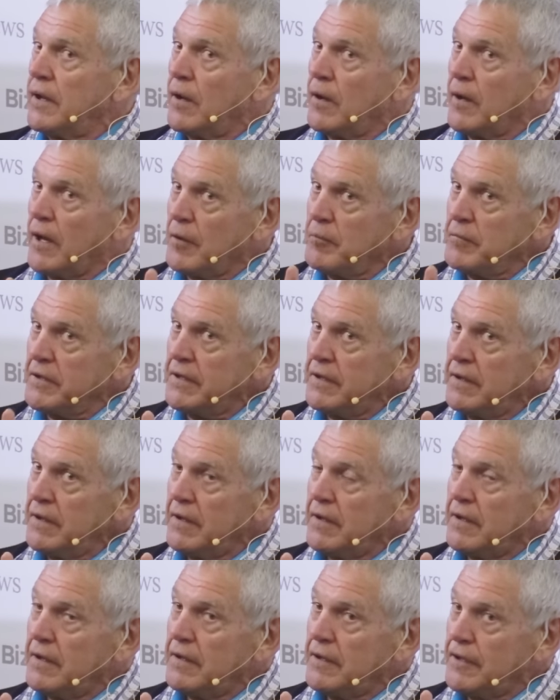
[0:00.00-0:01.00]
Now, how
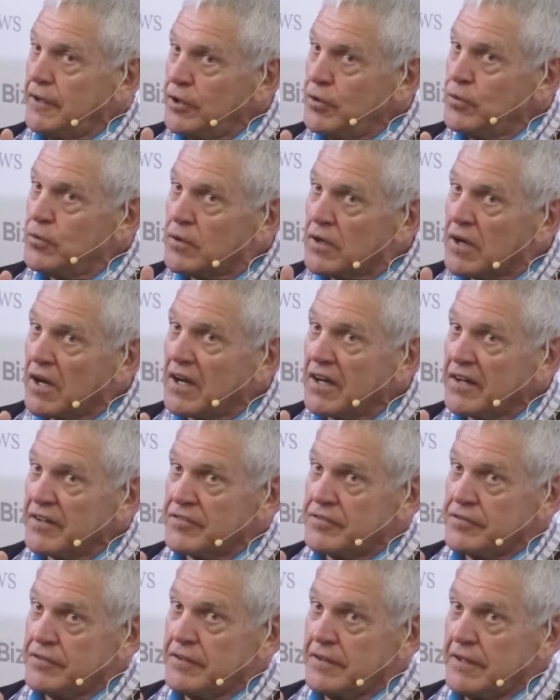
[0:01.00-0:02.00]
many new
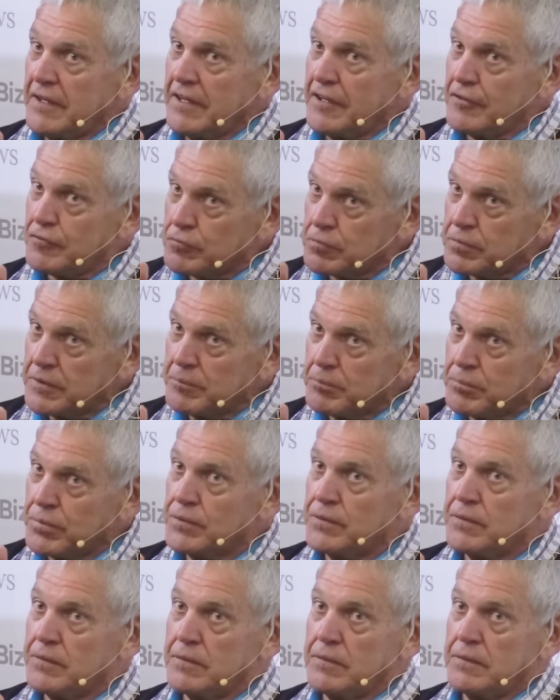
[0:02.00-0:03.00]
cars have we
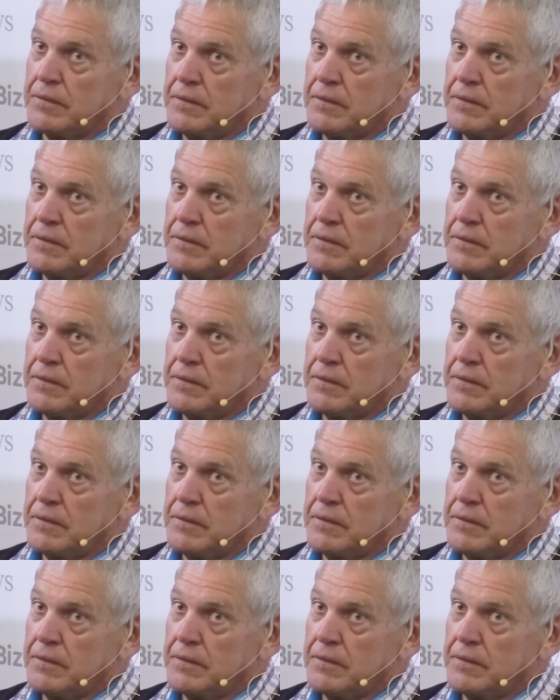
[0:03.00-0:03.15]
put?